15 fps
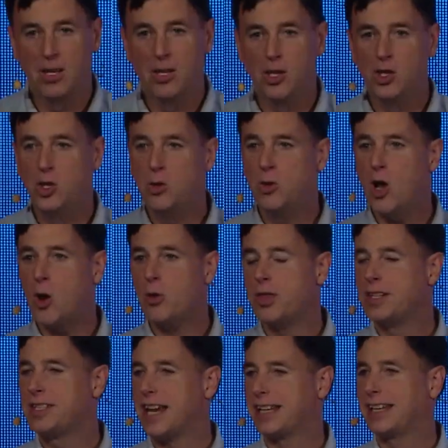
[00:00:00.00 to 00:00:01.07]
you know the
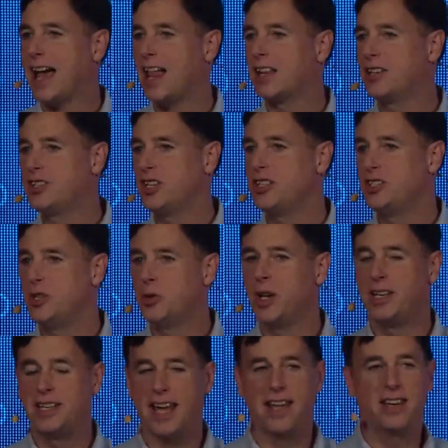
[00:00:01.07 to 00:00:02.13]
technologies you
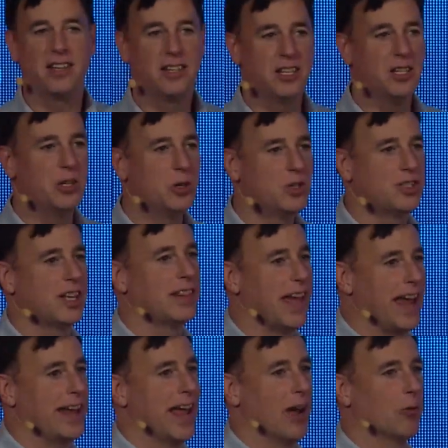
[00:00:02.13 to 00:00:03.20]
intended to use in
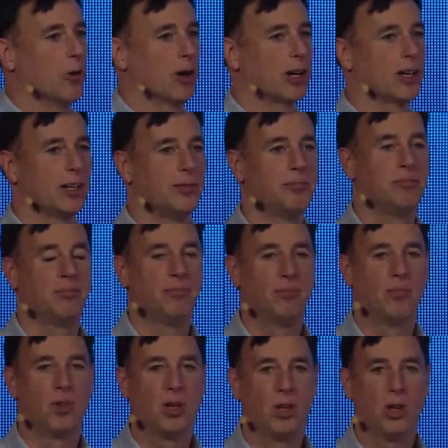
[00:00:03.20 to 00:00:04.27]
that network.
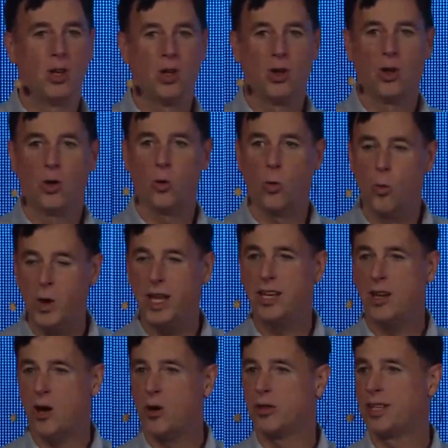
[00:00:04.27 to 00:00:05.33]
We
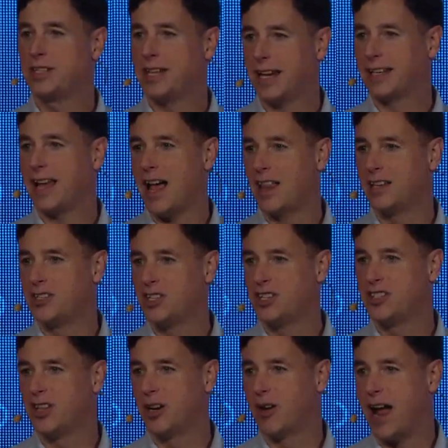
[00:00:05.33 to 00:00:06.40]
know the
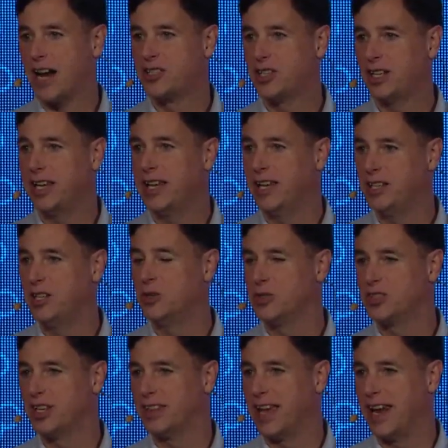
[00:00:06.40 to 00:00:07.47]
technologies that are actually in
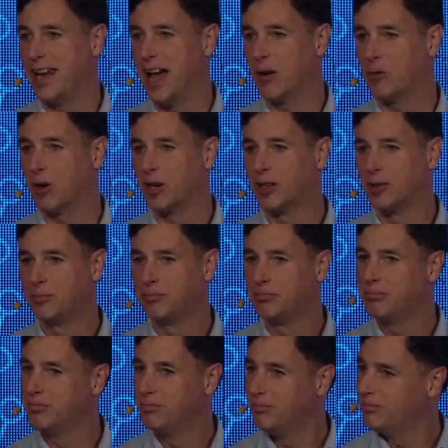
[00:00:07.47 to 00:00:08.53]
use in that network.
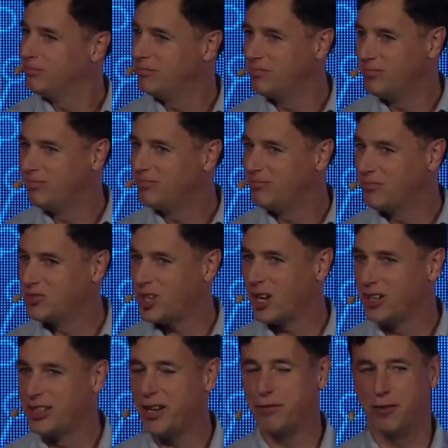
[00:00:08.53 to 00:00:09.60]

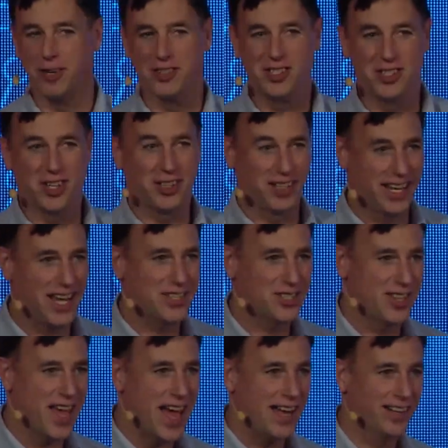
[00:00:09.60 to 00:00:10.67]
Subtle difference. Did you catch
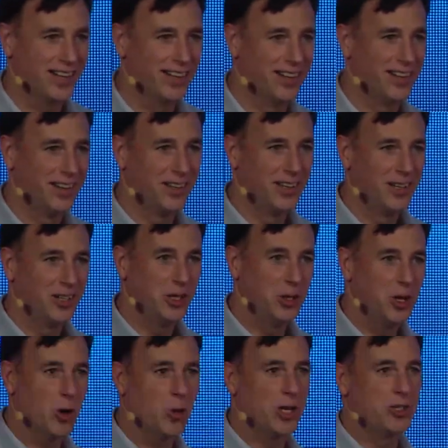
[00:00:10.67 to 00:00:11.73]
that? You
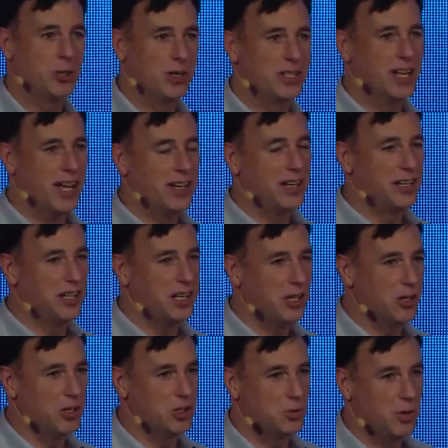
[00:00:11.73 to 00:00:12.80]
know what you intended to
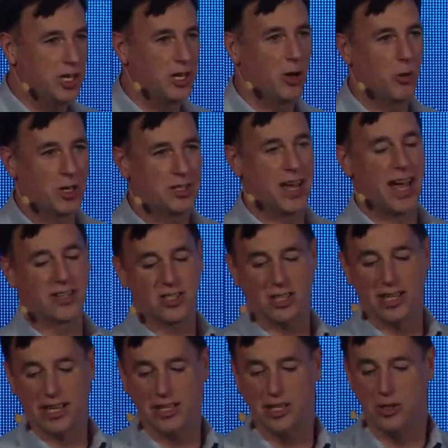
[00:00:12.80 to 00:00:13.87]
use. We know what's
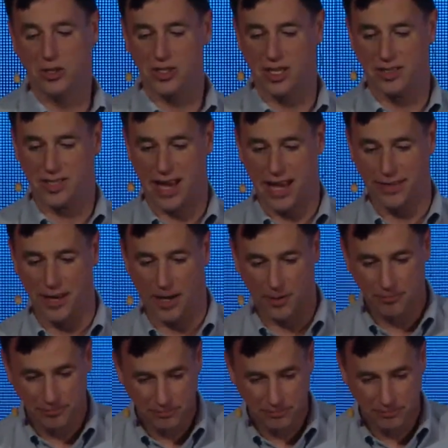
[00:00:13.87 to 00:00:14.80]
actually in use inside there.